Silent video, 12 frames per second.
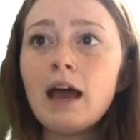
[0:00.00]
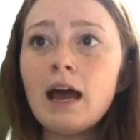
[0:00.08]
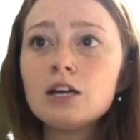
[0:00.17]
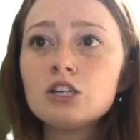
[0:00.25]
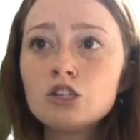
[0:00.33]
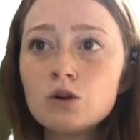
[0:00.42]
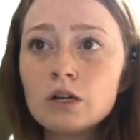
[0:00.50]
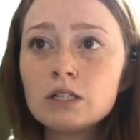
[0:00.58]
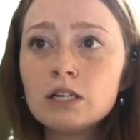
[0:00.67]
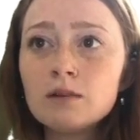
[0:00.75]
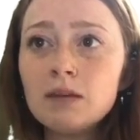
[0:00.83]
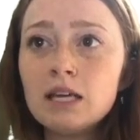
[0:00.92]
As
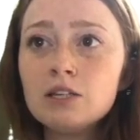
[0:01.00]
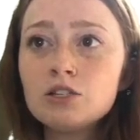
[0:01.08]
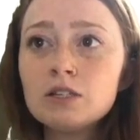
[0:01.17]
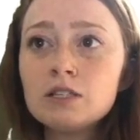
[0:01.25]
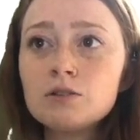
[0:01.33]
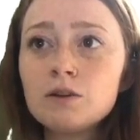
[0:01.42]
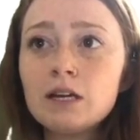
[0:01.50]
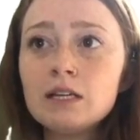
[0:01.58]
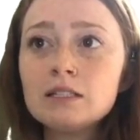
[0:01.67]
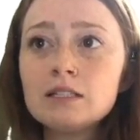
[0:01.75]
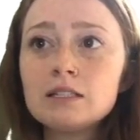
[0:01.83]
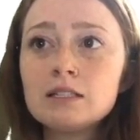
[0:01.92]
short-term interest
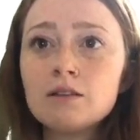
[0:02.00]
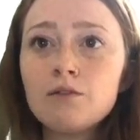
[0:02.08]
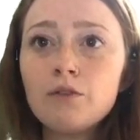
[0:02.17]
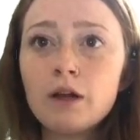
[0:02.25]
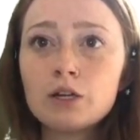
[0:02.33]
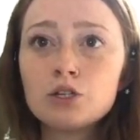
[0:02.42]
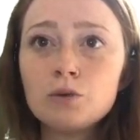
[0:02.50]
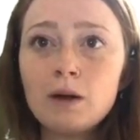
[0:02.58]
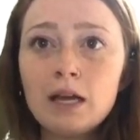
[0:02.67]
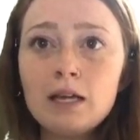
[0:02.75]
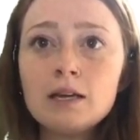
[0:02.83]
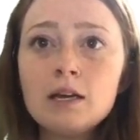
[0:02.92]
rates
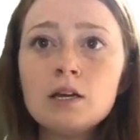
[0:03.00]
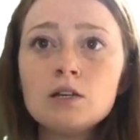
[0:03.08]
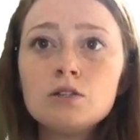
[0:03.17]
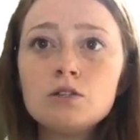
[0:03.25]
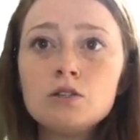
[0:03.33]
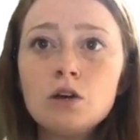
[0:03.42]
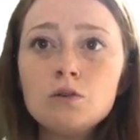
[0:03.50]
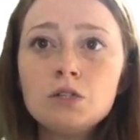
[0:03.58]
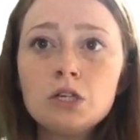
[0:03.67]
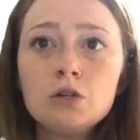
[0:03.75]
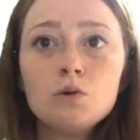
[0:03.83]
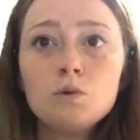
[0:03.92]
fluctuate, so
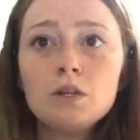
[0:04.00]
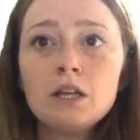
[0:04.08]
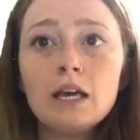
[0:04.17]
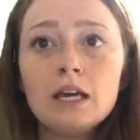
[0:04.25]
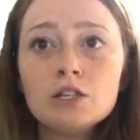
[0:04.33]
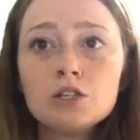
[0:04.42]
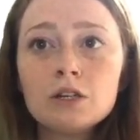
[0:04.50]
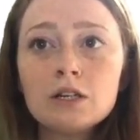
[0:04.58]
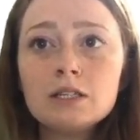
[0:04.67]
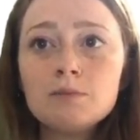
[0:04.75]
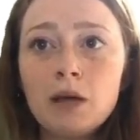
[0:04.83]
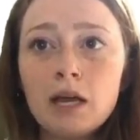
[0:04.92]
too will the
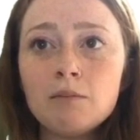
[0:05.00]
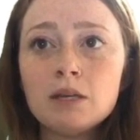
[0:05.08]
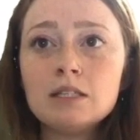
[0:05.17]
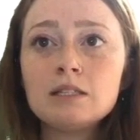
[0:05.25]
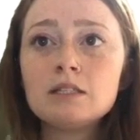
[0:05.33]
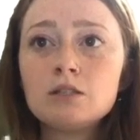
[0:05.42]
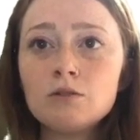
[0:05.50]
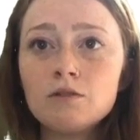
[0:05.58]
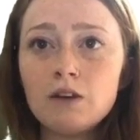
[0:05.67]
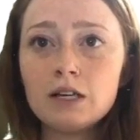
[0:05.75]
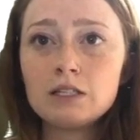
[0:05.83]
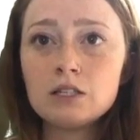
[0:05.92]
interest payments to
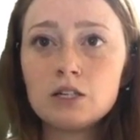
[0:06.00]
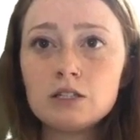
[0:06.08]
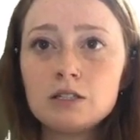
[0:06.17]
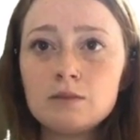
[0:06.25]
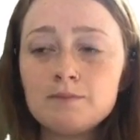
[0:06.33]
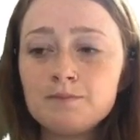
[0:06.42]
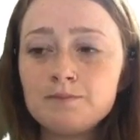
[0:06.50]
investors.